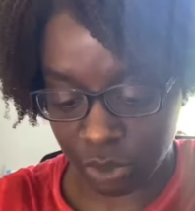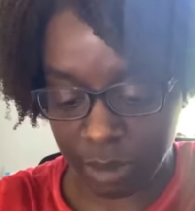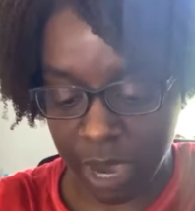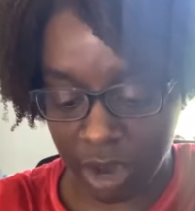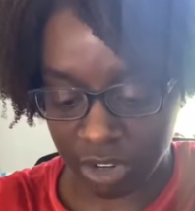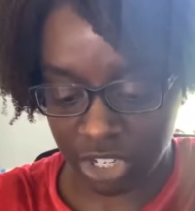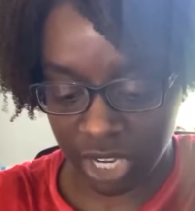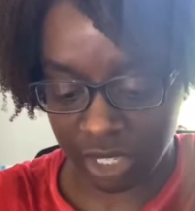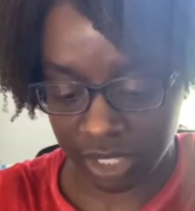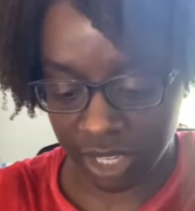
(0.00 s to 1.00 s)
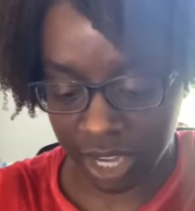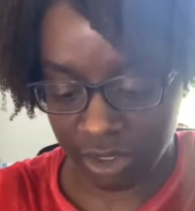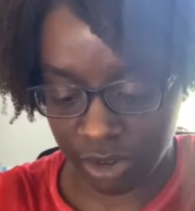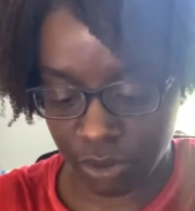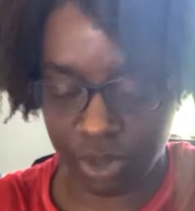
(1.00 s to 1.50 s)
powder shades
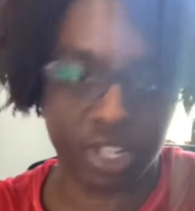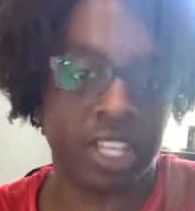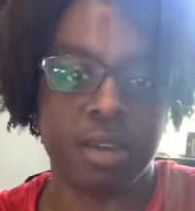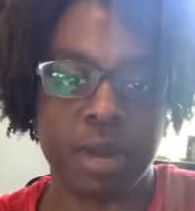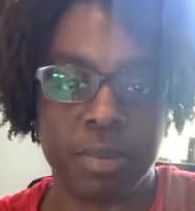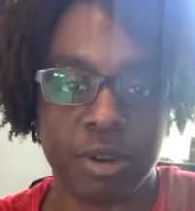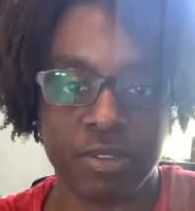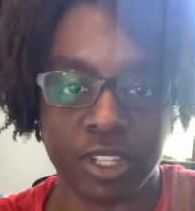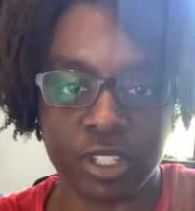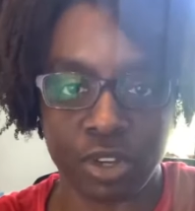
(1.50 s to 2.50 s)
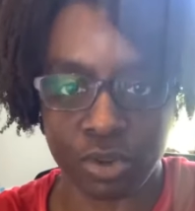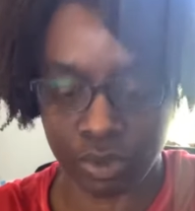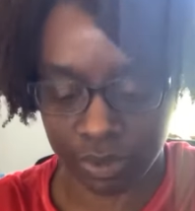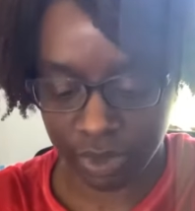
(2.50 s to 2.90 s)
together in order to get my perfect tone,